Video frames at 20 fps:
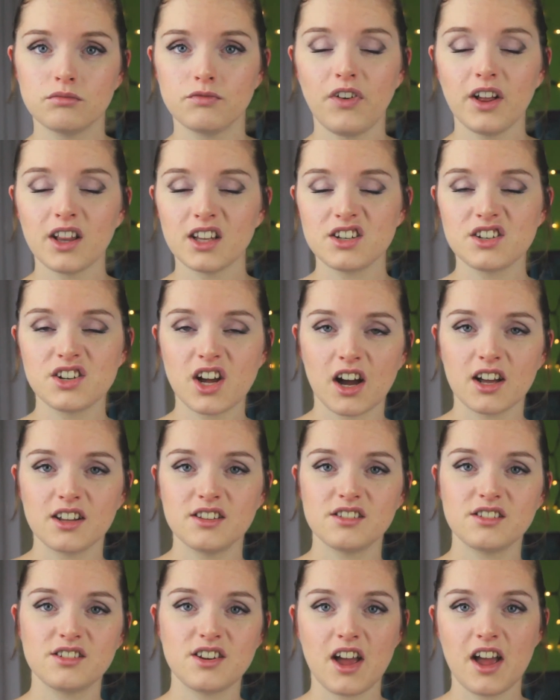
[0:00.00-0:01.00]

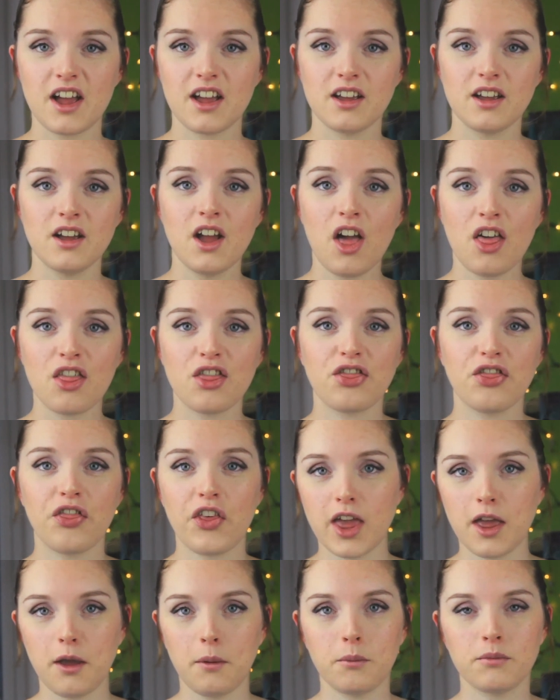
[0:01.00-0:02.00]
Valentine's Day
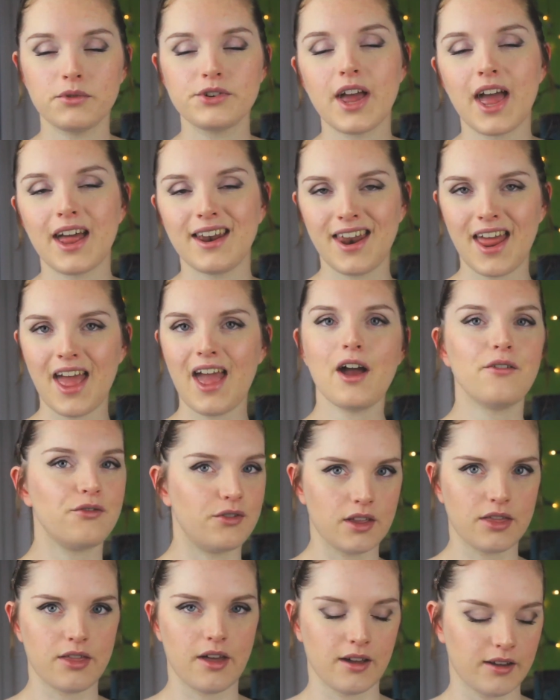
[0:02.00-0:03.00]
themed and
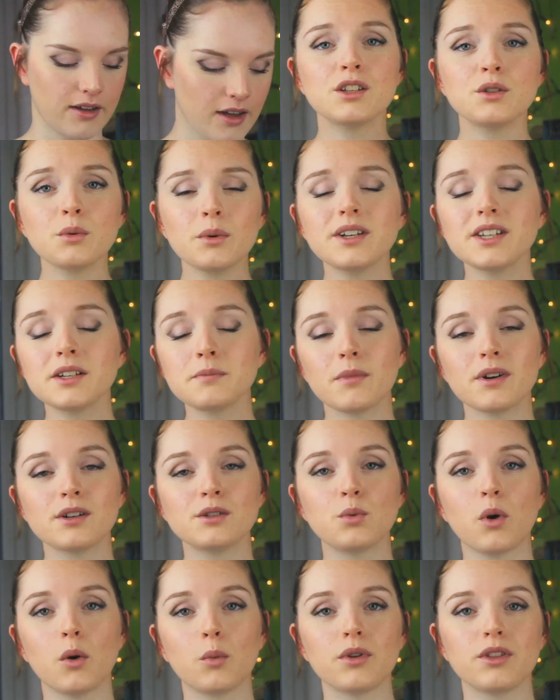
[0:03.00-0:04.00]
everything. So I did my
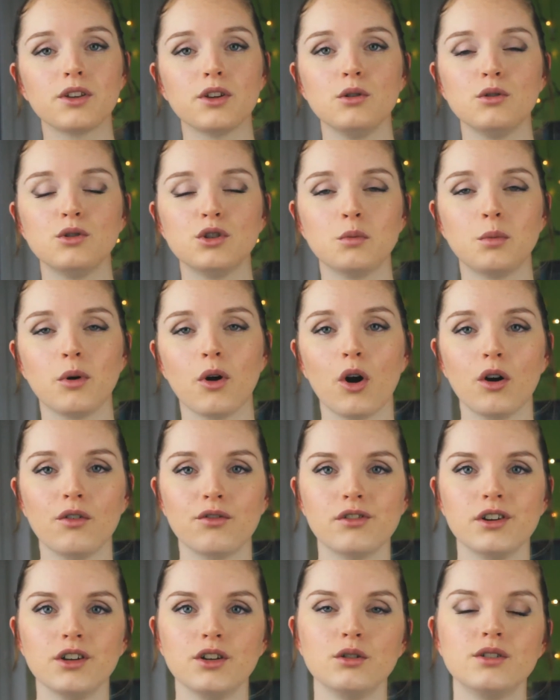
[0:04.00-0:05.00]
swap with a YouTuber
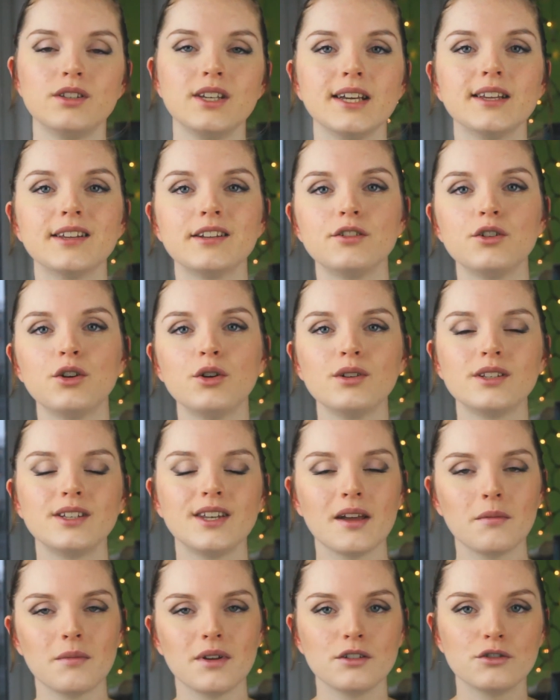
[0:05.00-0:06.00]
over in New Zealand whose
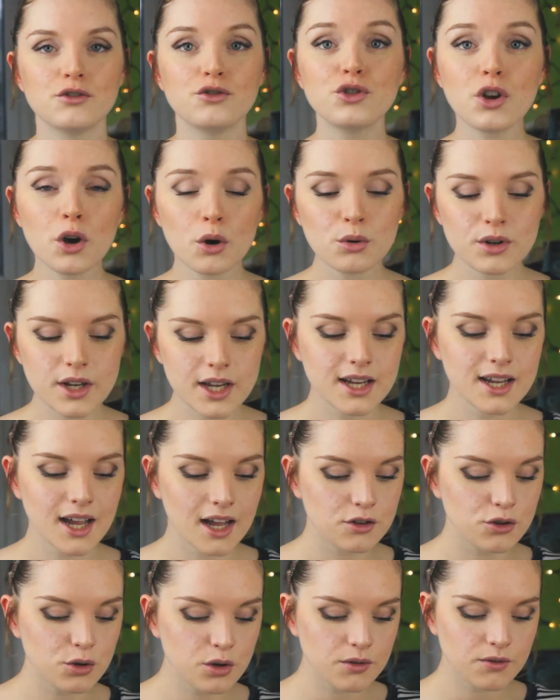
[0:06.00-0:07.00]
name is Jodie,
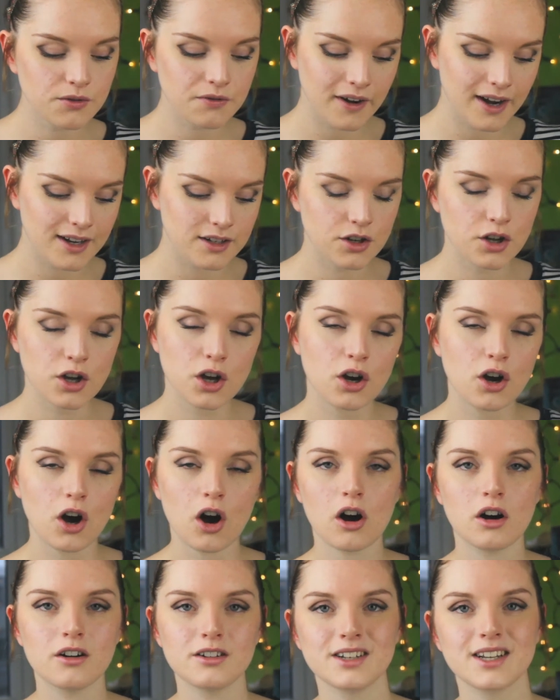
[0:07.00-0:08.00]
and you can find her
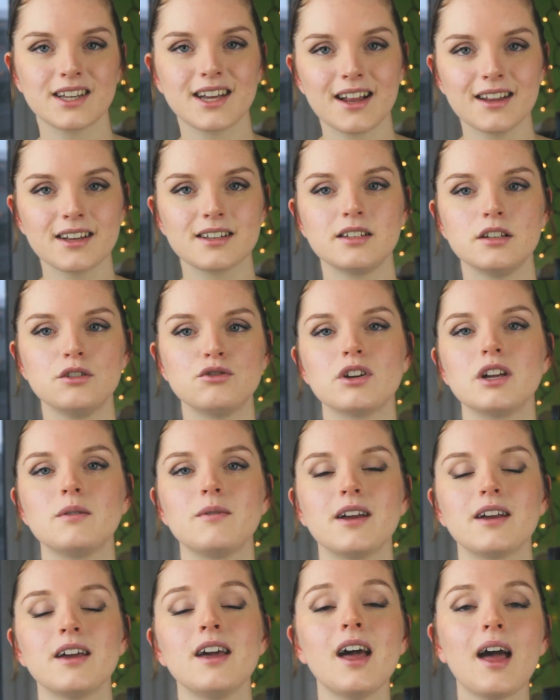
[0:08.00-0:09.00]
on Galaxy
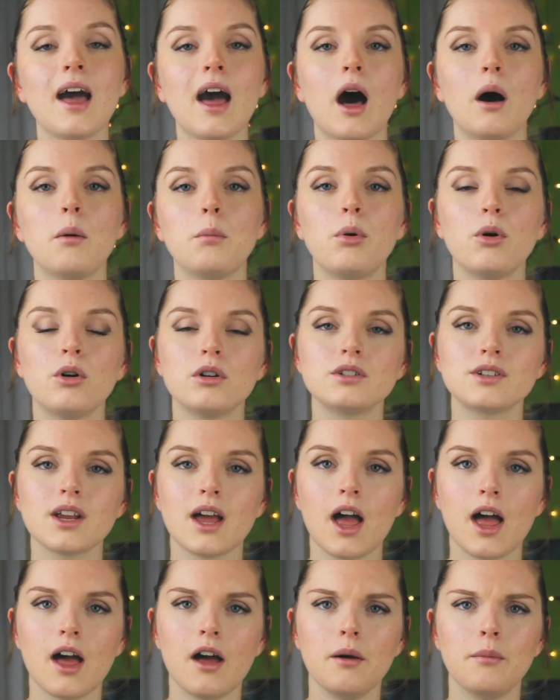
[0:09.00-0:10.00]
Dreaming. I'll put
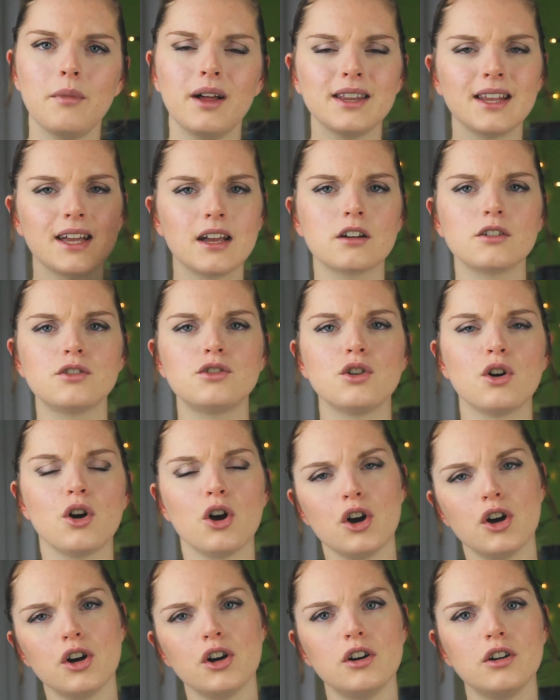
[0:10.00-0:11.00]
a link to
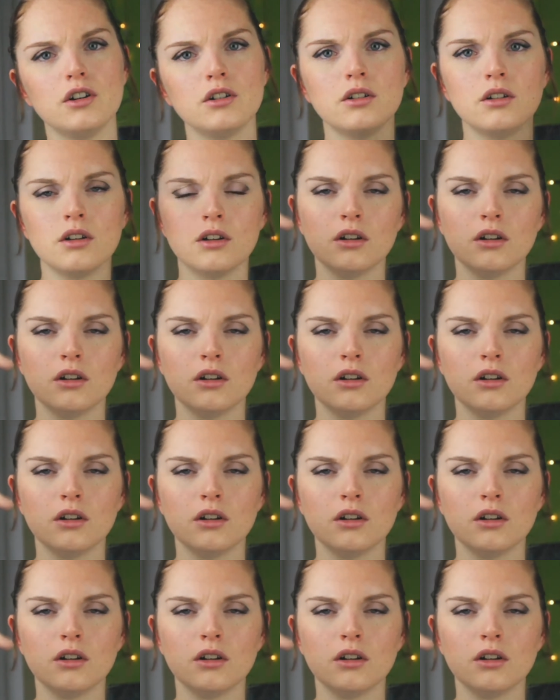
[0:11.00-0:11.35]
her